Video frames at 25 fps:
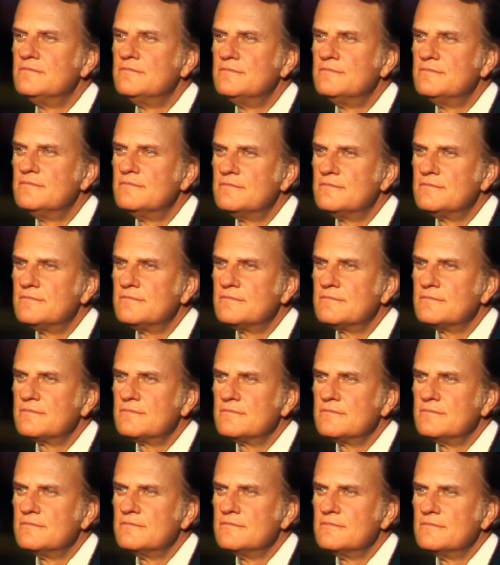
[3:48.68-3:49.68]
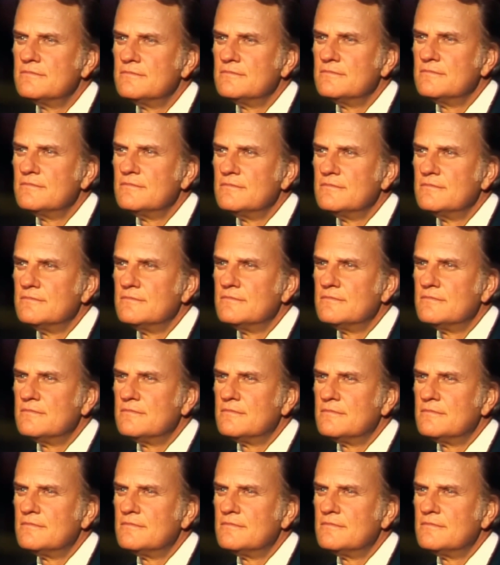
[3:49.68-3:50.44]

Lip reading: Nobody speaks.